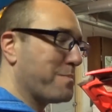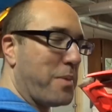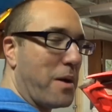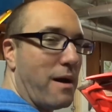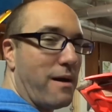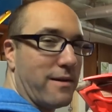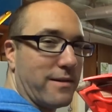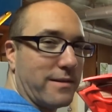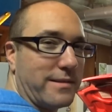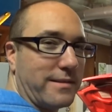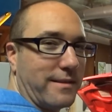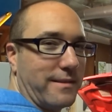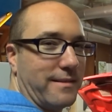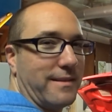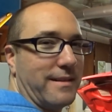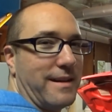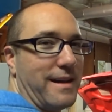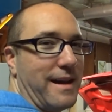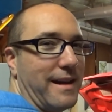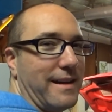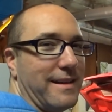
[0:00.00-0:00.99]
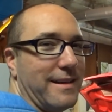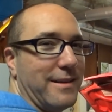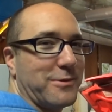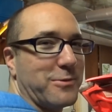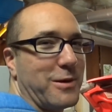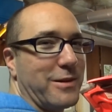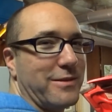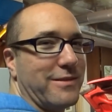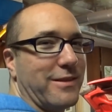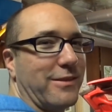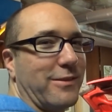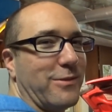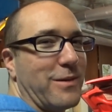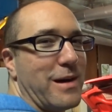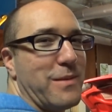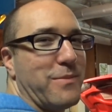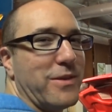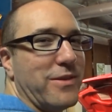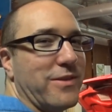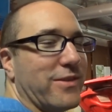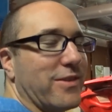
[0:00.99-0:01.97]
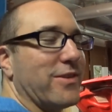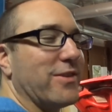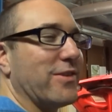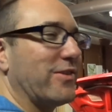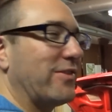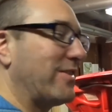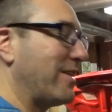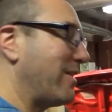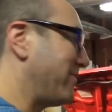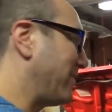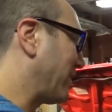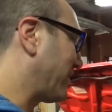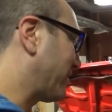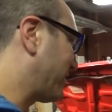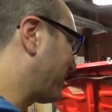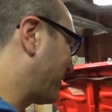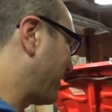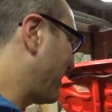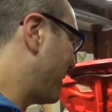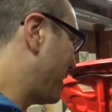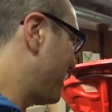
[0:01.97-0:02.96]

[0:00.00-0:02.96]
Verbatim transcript: punks in the 90s want to swap into their Civics